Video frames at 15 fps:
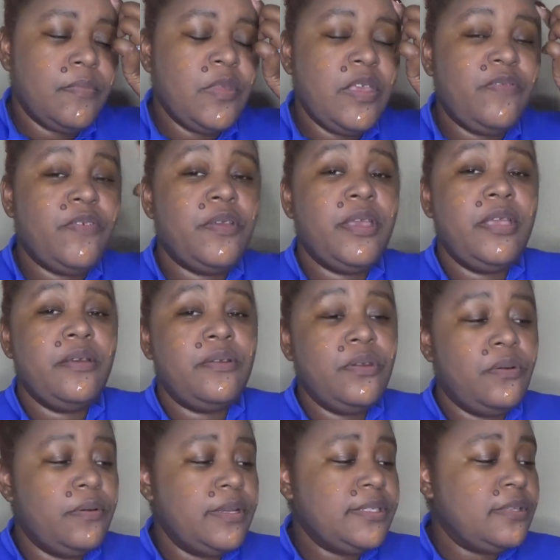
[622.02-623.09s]
if you hear
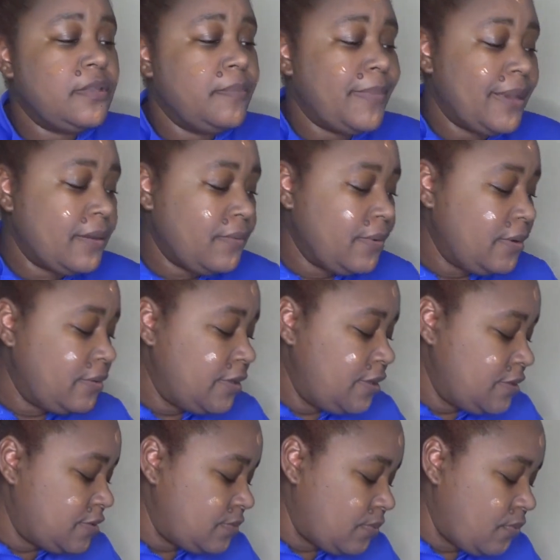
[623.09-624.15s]
noise in the background,
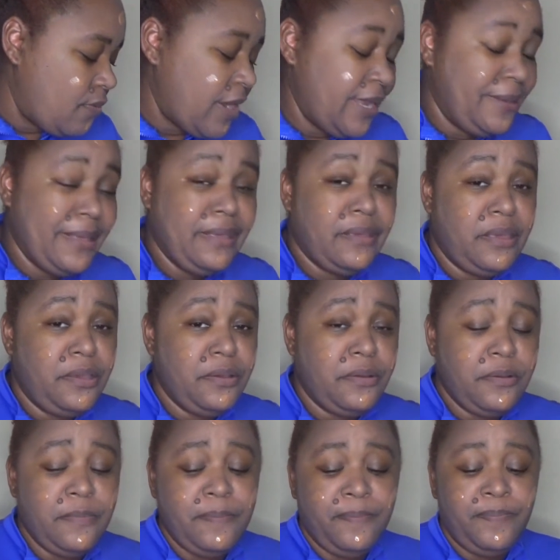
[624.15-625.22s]
it's raining
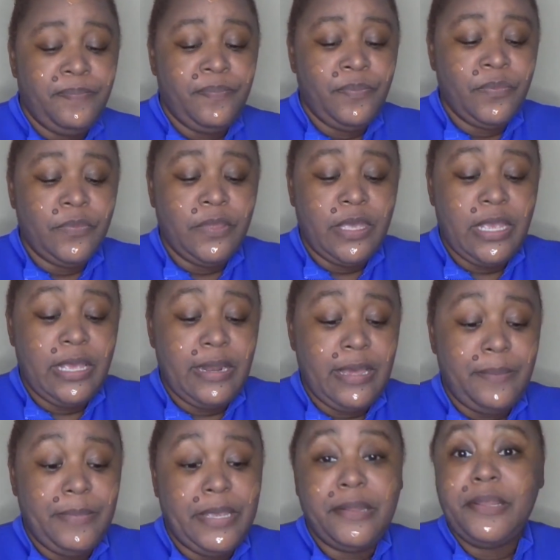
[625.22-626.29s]
here. And I
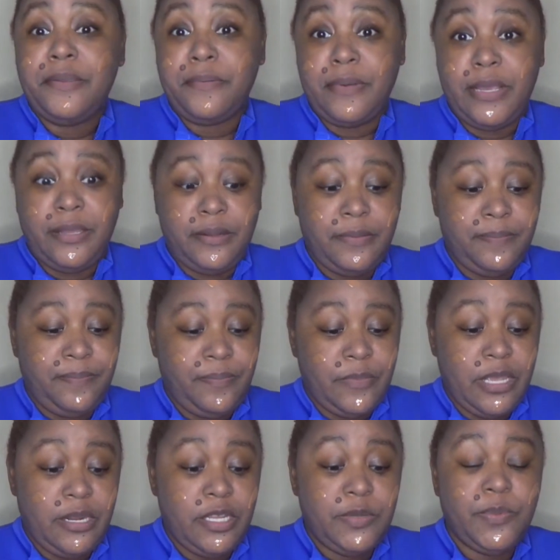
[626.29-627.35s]
mean, it's raining.
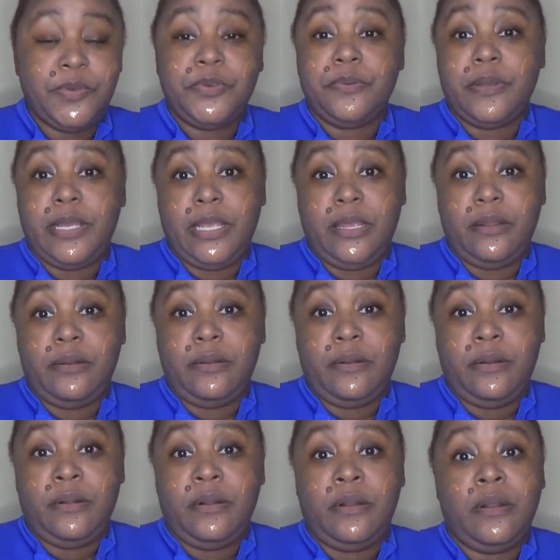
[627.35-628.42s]
And it's supposed to rain
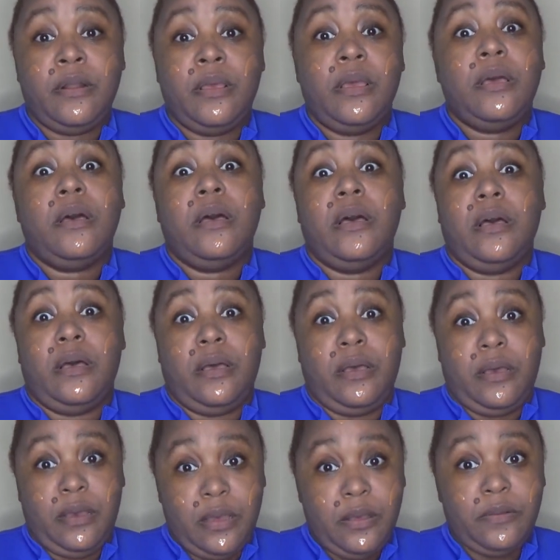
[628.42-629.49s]

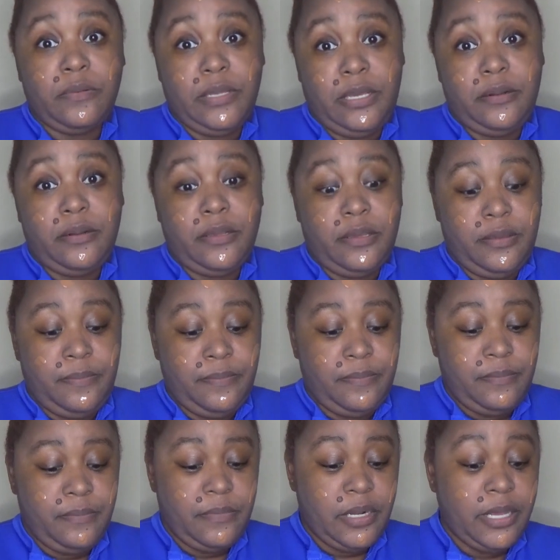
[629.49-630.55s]
all day today,
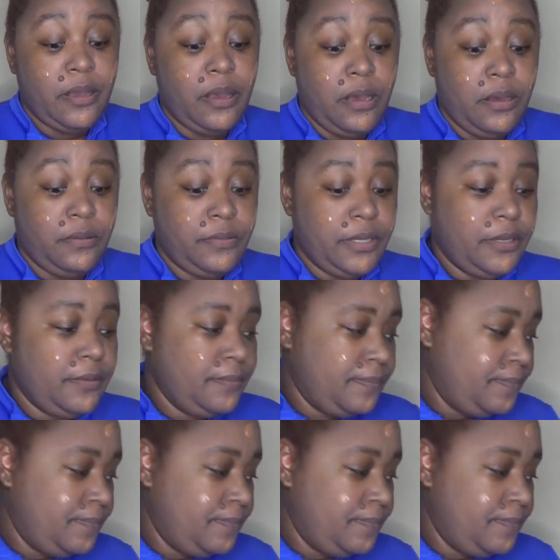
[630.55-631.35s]
like all day.